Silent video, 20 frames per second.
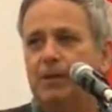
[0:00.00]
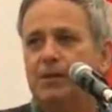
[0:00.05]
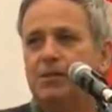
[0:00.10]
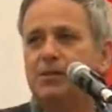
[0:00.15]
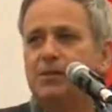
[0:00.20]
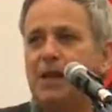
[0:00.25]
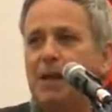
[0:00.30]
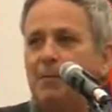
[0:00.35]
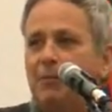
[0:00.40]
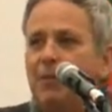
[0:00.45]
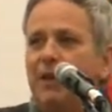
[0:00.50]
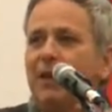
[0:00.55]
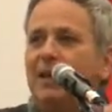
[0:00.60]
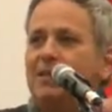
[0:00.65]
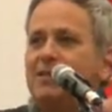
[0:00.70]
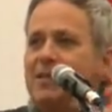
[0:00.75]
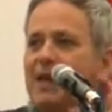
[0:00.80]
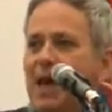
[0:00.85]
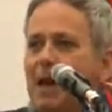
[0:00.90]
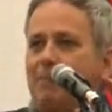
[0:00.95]
Something
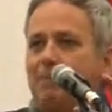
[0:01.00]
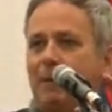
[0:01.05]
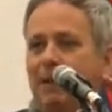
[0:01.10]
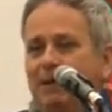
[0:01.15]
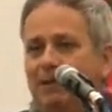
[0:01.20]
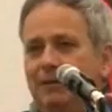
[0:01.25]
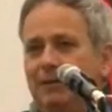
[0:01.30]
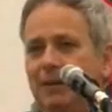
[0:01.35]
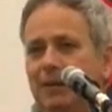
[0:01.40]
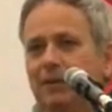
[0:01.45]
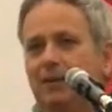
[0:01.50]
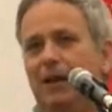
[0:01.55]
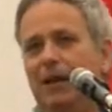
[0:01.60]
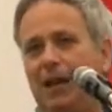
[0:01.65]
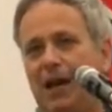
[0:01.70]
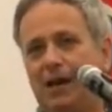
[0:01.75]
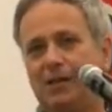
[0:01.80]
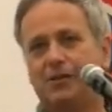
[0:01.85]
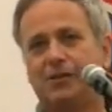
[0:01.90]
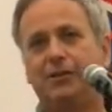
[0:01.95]
has happened in the
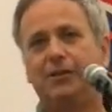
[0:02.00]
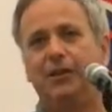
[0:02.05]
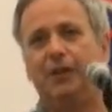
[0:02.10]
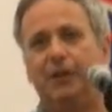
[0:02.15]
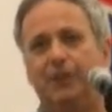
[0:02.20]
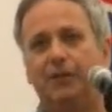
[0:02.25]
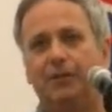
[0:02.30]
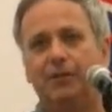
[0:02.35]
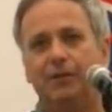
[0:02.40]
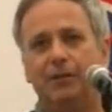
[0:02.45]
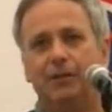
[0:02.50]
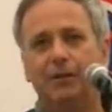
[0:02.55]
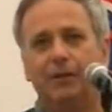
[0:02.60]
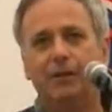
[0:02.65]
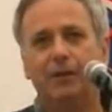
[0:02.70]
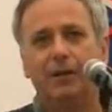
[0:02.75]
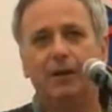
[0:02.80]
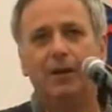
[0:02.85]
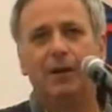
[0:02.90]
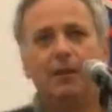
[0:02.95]
last year.
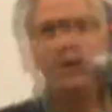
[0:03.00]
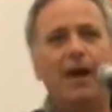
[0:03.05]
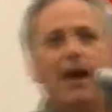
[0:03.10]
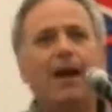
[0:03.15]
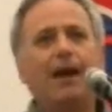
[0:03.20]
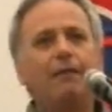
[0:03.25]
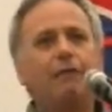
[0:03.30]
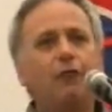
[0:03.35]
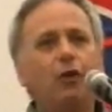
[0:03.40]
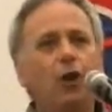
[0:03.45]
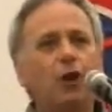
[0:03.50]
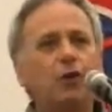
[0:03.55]
They have